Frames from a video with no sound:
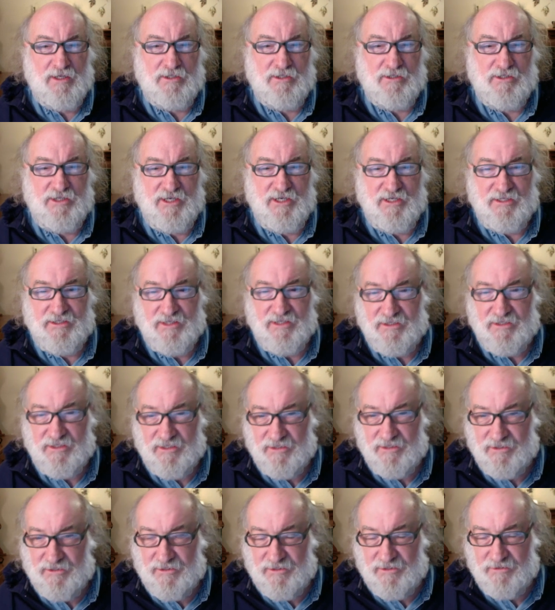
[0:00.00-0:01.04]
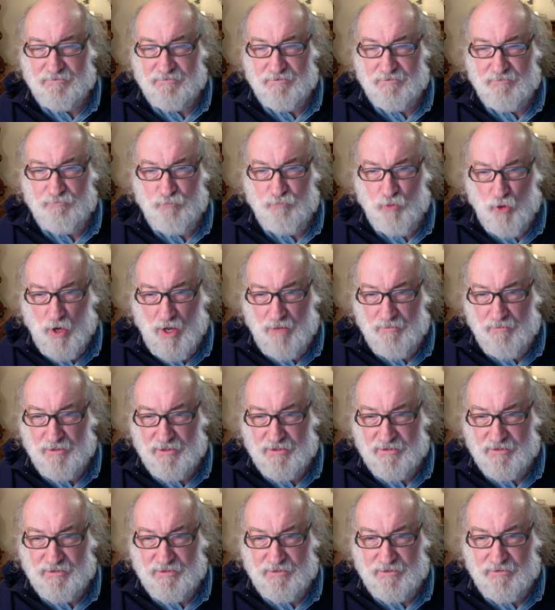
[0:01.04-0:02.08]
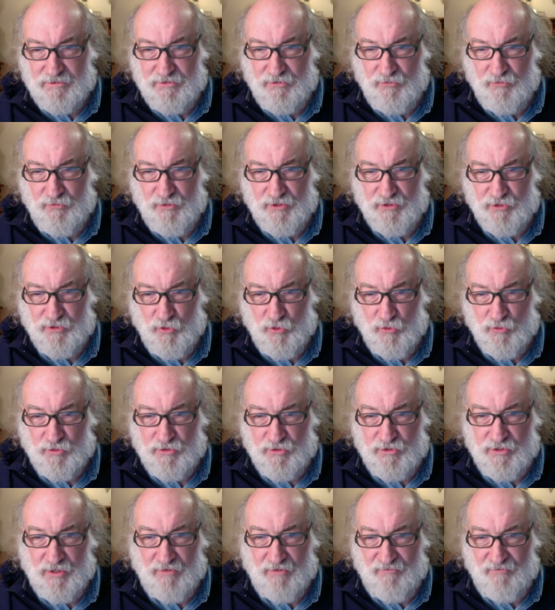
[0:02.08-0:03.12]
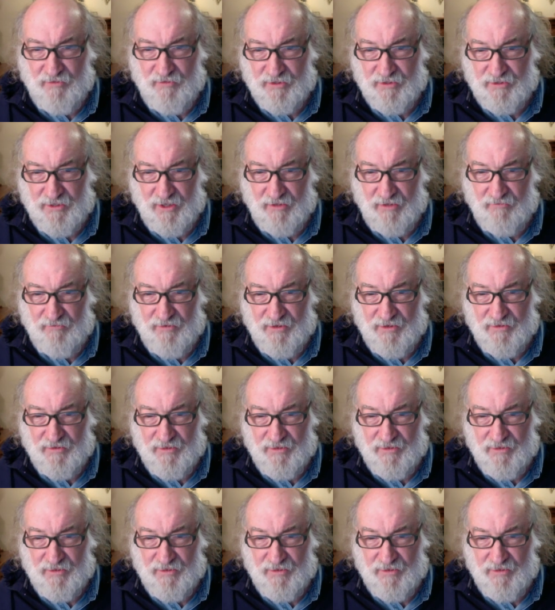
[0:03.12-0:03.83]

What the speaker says: Jesus's promise to the church of Philadelphia.